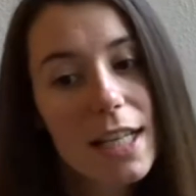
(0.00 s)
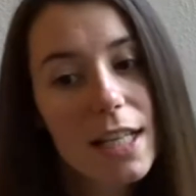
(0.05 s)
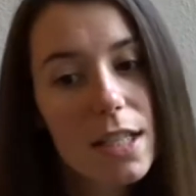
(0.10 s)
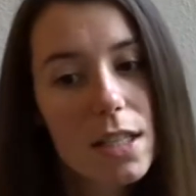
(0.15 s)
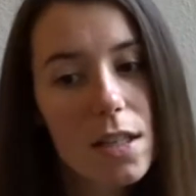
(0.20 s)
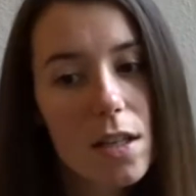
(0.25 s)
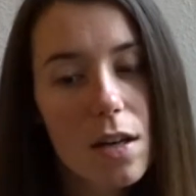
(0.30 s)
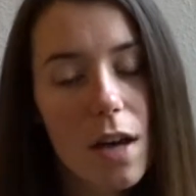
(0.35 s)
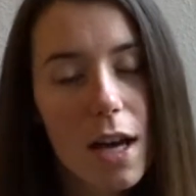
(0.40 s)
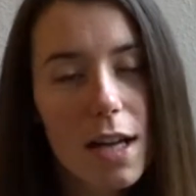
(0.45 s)

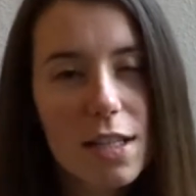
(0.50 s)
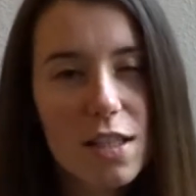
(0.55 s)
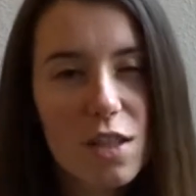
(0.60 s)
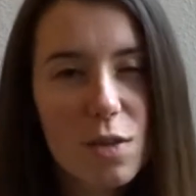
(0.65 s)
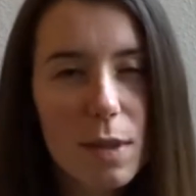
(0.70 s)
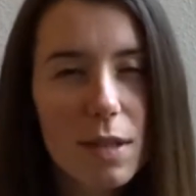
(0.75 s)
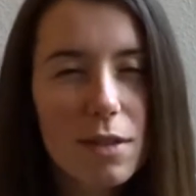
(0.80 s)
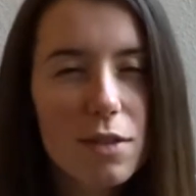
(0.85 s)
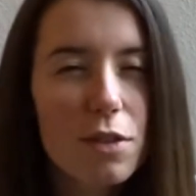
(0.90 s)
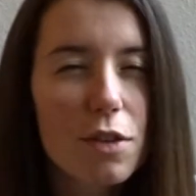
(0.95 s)
So I just
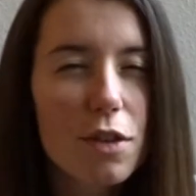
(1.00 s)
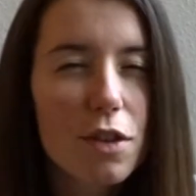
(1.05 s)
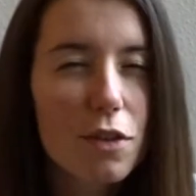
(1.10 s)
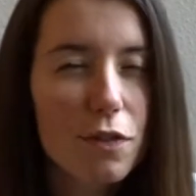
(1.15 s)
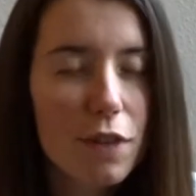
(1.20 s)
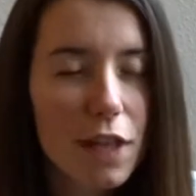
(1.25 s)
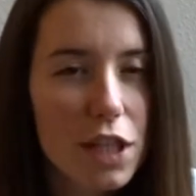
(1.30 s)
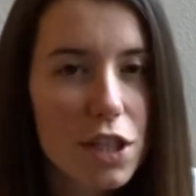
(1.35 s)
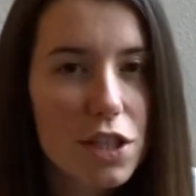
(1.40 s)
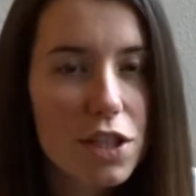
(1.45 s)
went to
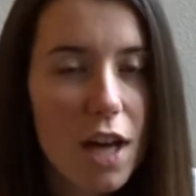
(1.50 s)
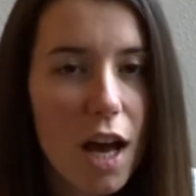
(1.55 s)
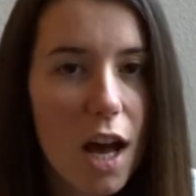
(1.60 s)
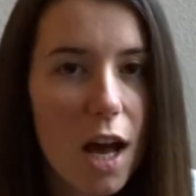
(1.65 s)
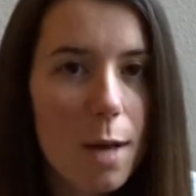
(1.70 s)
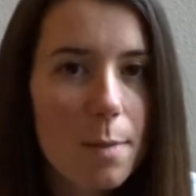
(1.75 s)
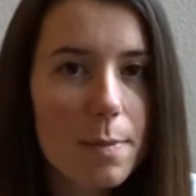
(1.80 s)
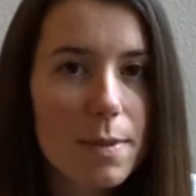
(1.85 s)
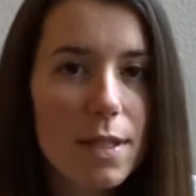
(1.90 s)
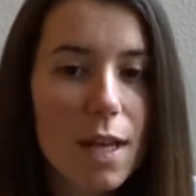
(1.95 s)
3
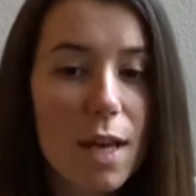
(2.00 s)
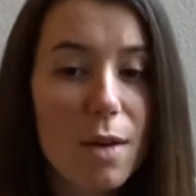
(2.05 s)
shops.